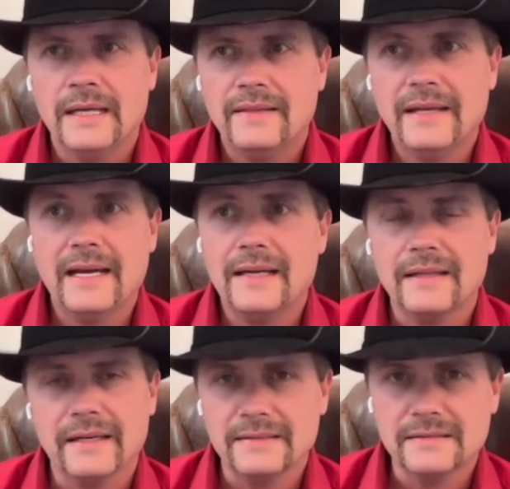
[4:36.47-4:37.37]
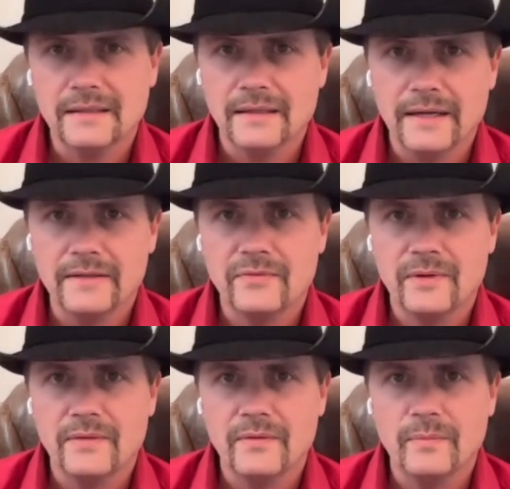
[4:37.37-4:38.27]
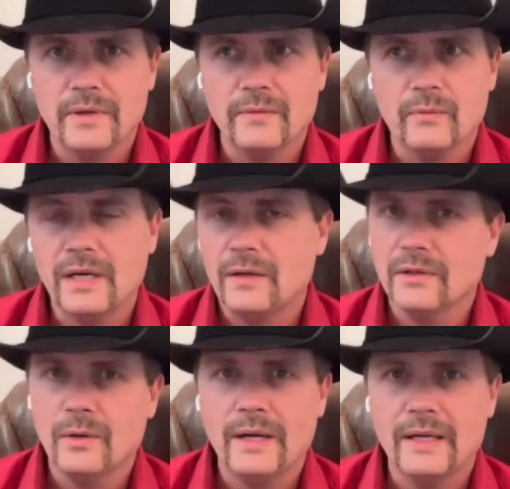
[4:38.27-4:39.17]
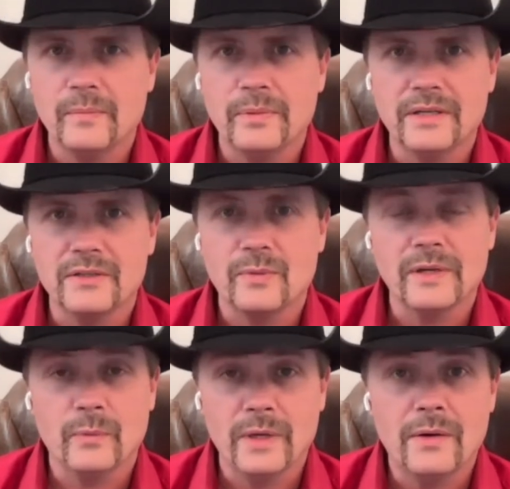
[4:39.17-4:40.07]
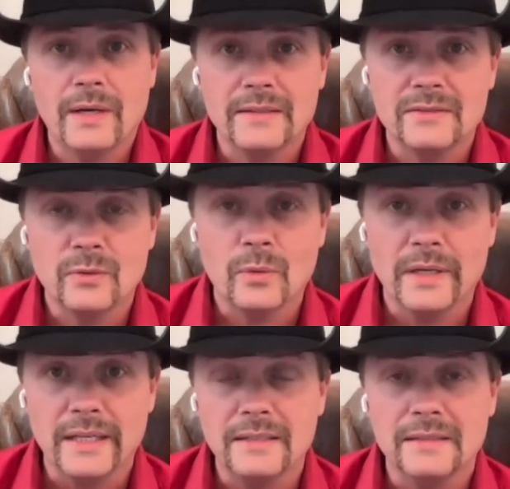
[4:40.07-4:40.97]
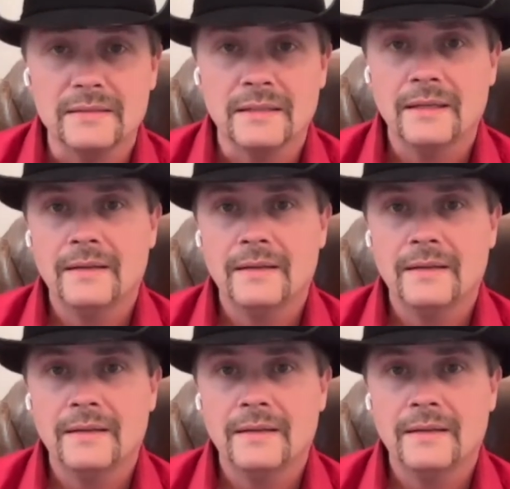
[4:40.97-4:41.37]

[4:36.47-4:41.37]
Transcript: They act like it's going to last forever, but we all know how the book is written. We know how the story ends.